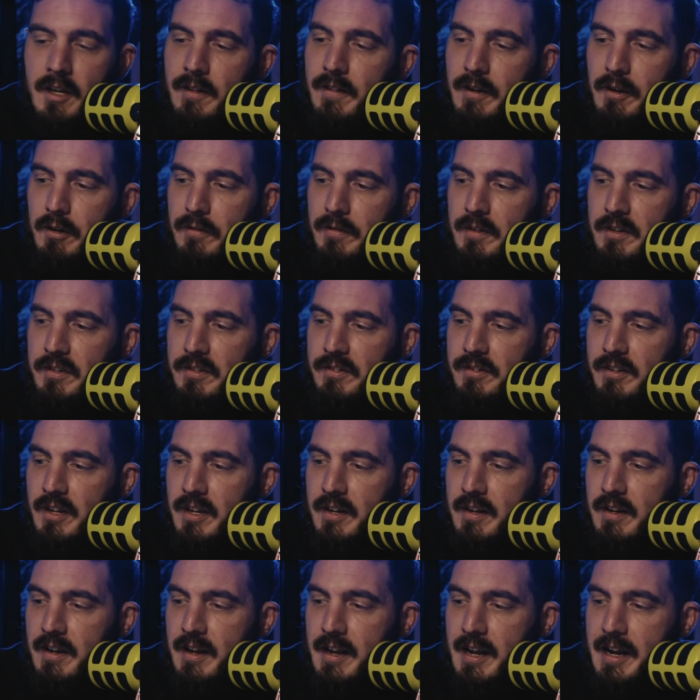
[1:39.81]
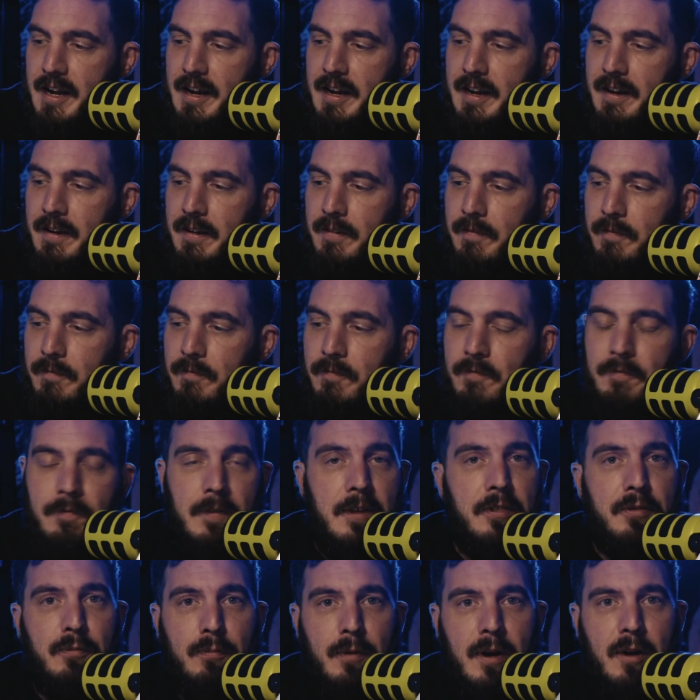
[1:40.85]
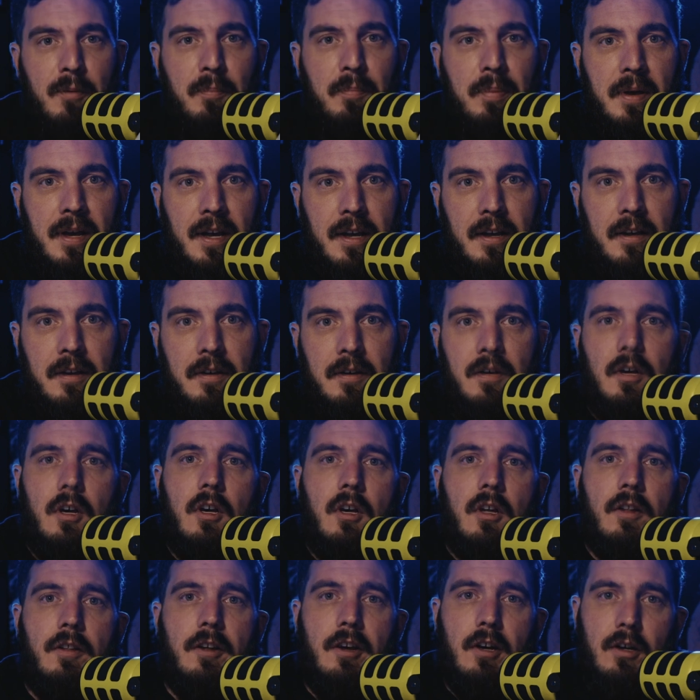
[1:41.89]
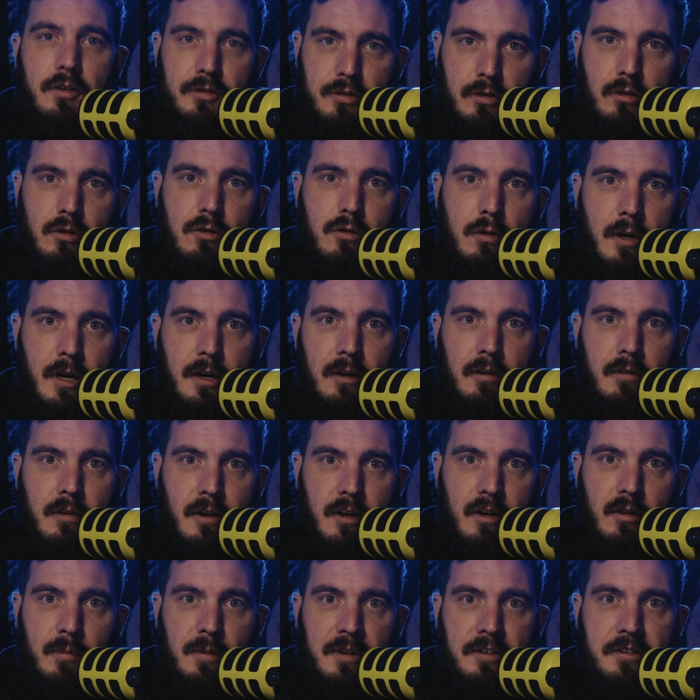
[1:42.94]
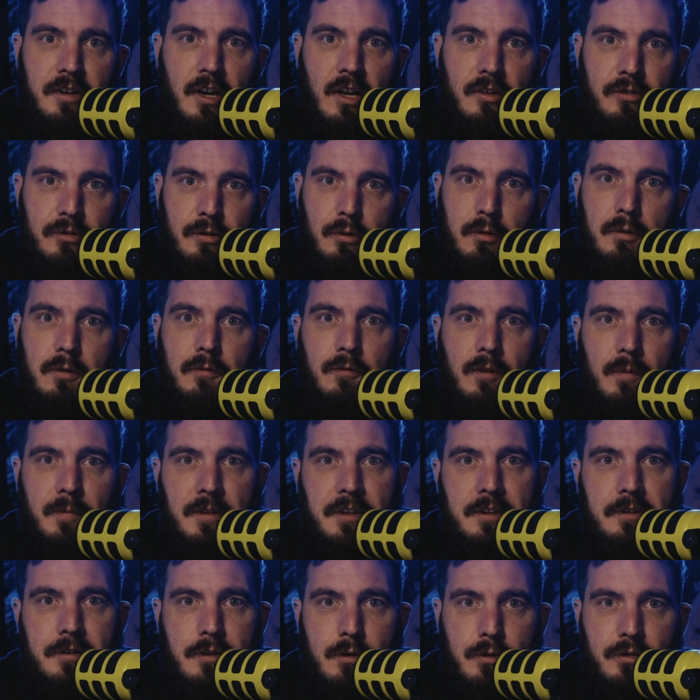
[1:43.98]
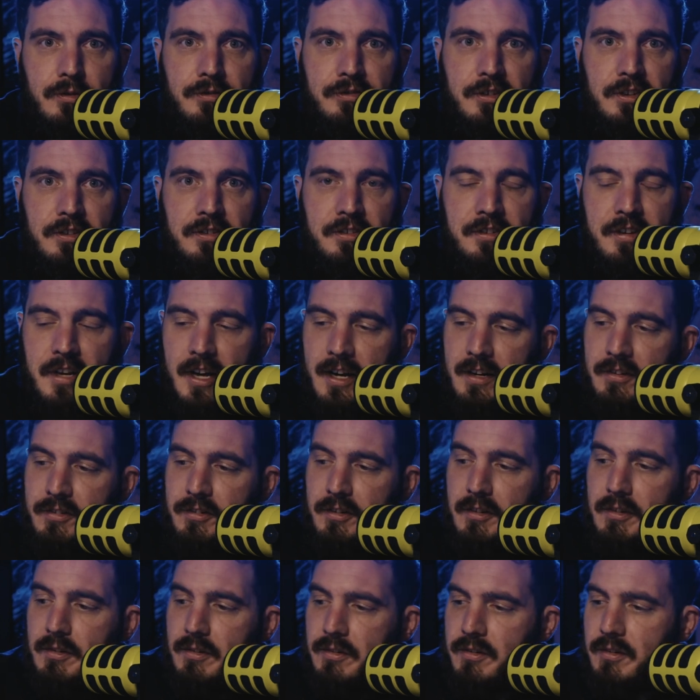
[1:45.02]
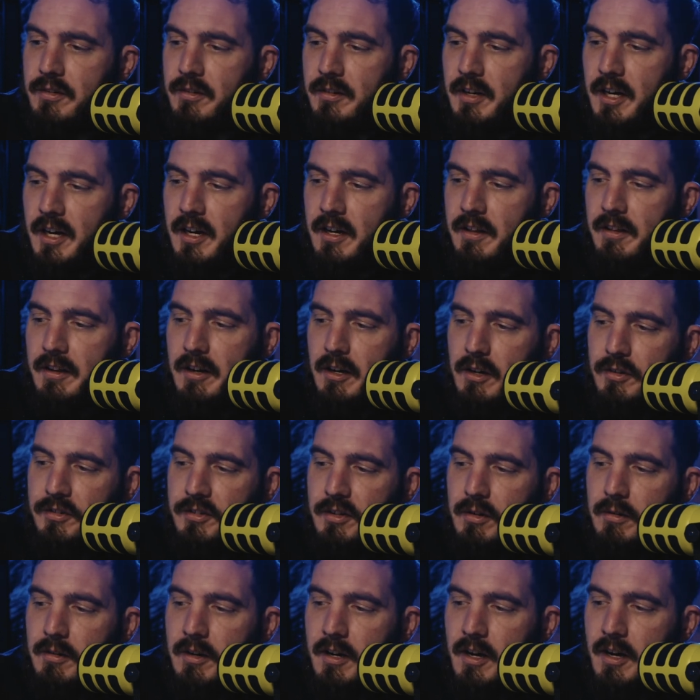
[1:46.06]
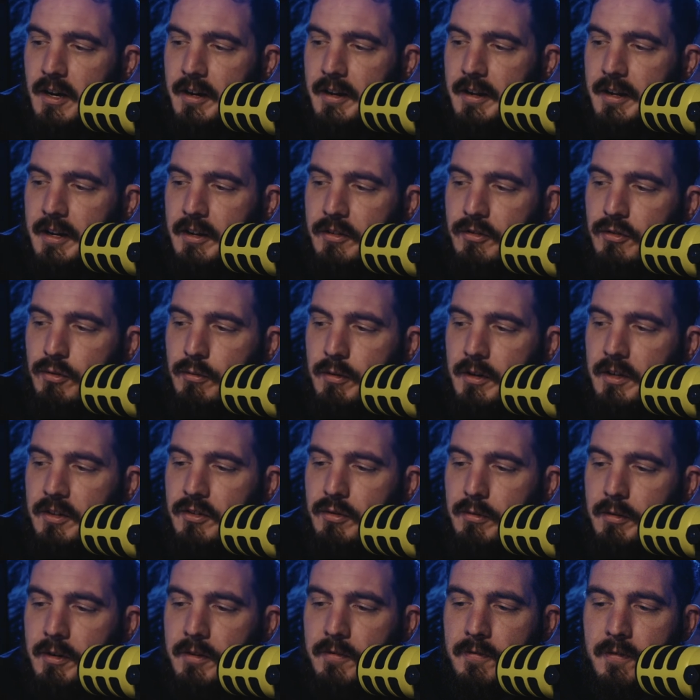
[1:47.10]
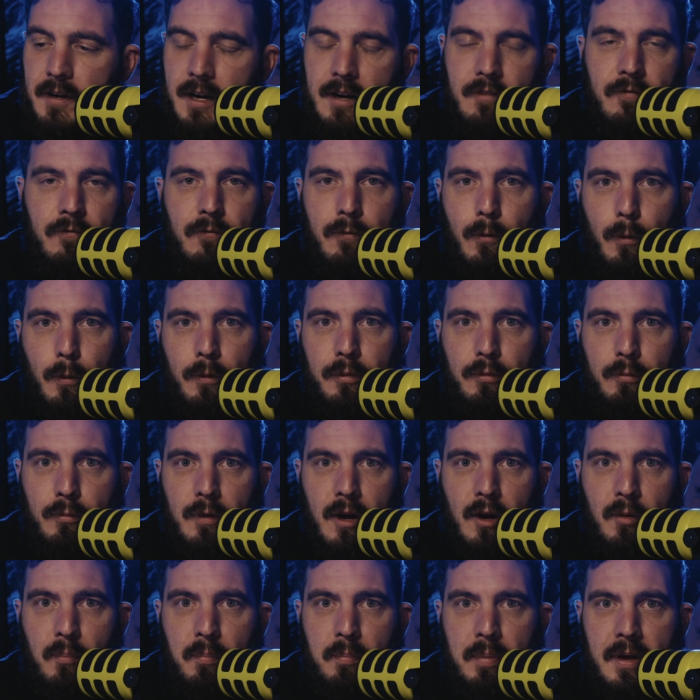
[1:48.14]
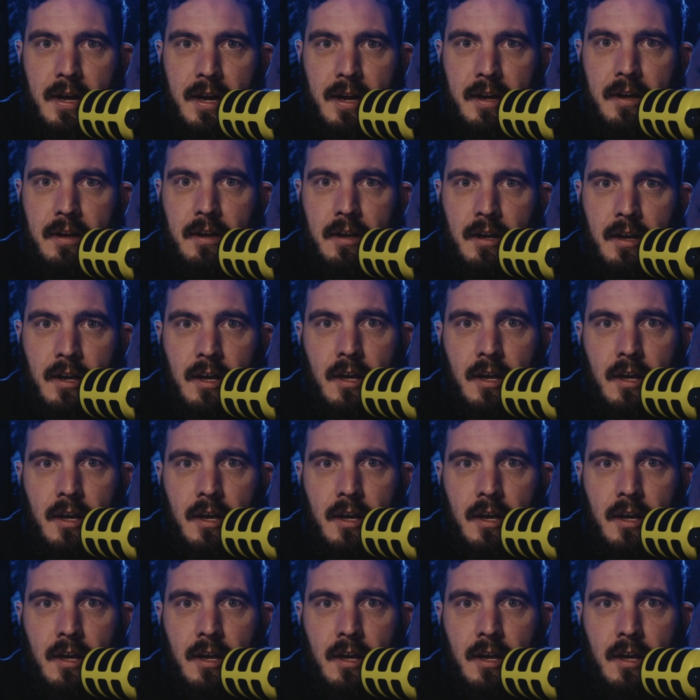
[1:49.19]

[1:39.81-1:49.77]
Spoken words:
They only sent a 5th-round pick. They also acquired Laremy Tunsil from the Houston Texans. They also got a 2025 4th-round pick.